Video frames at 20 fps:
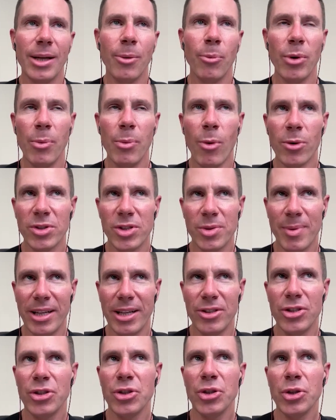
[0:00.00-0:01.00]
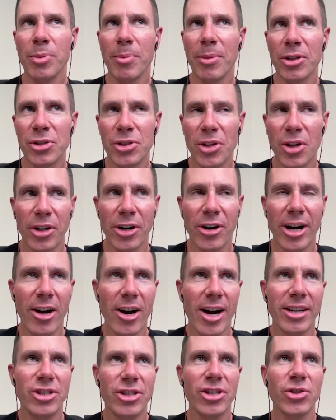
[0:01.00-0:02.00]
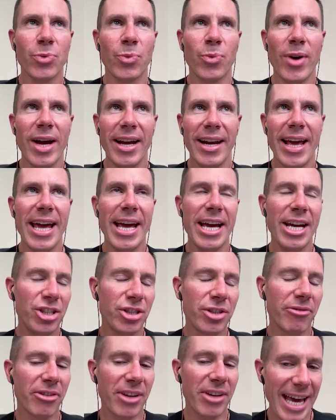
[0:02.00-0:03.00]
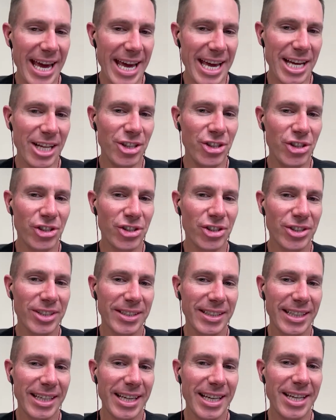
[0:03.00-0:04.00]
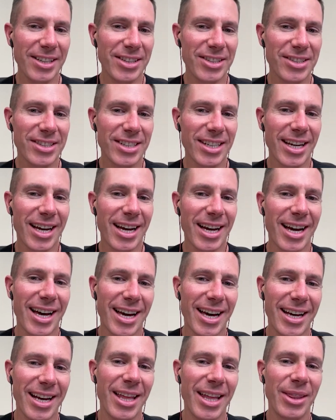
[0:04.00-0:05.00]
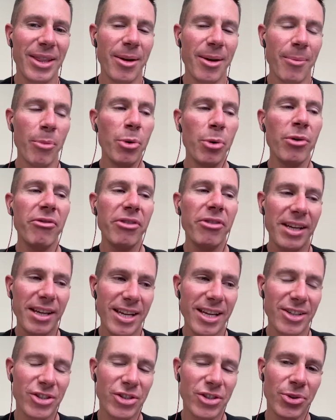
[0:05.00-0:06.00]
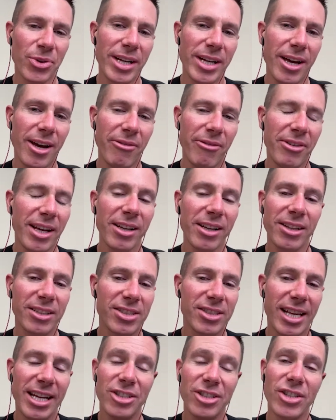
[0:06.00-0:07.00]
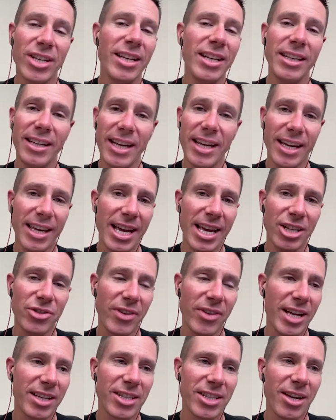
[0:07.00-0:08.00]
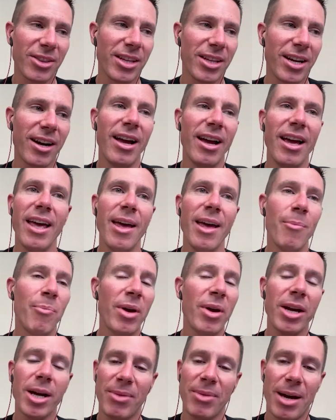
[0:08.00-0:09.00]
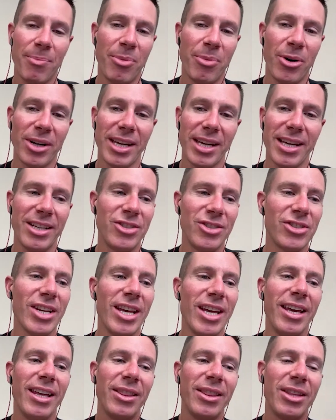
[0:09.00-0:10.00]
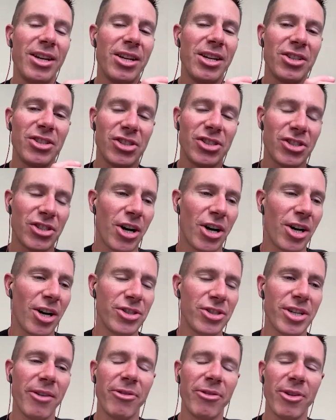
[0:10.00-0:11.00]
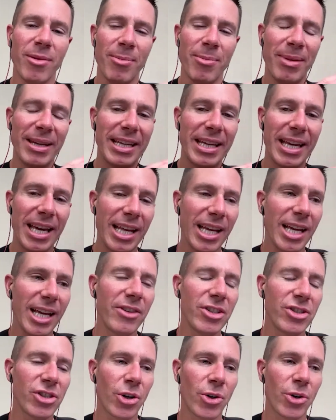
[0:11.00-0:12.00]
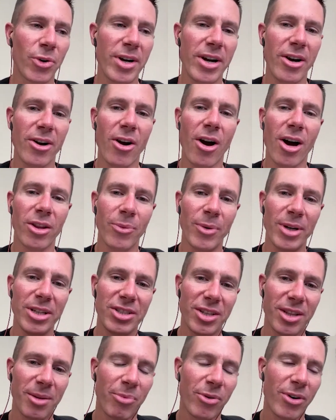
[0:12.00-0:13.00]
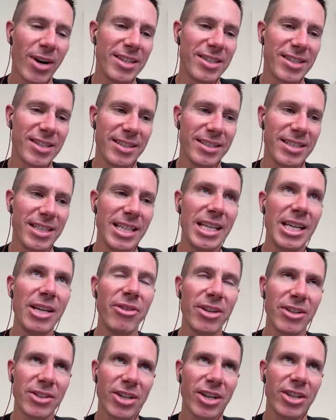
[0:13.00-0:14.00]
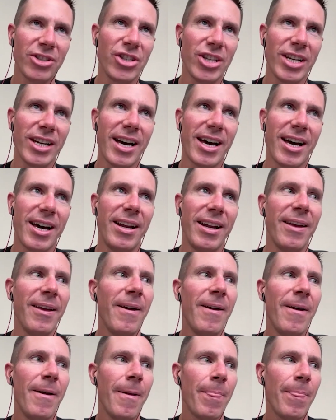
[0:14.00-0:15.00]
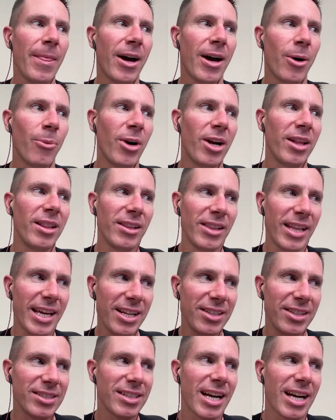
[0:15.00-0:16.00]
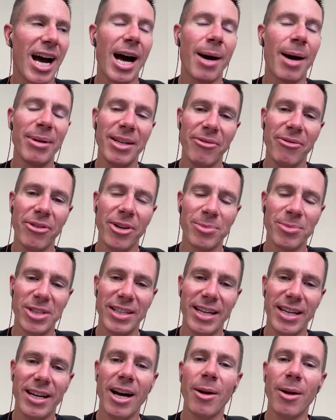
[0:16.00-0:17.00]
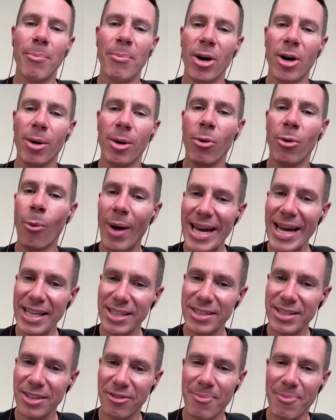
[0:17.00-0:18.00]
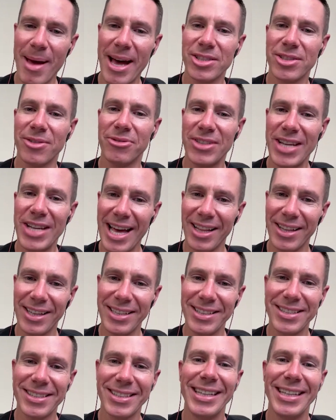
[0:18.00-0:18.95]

We won't spend too much longer here. I just read Age of Cage. It's on the movie history of Nicolas Cage. Any Nick Cage fans out there, pick up that book. It is the nostalgia from the beginning of his career all the way to the present, even touching on one of the latest comedy films he did, Unbearable Weight of Massive Talent.